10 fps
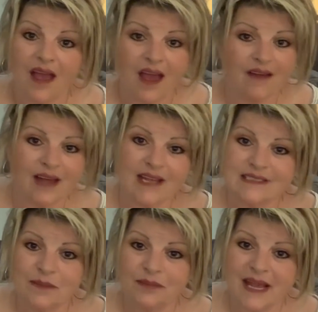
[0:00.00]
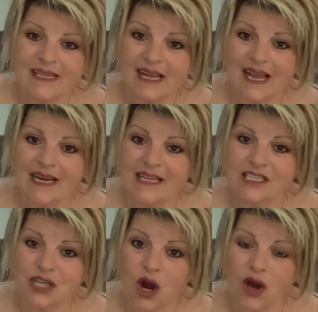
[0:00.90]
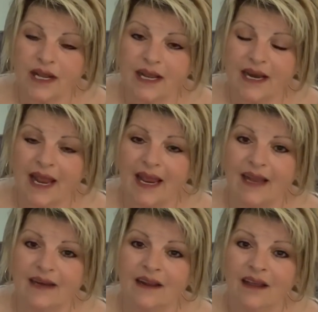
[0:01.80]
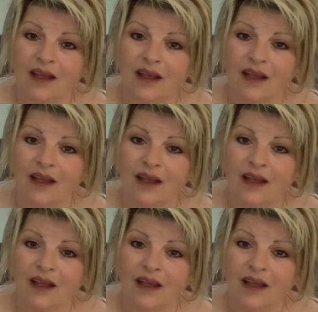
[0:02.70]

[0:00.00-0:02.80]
I've got some things I got to get started, and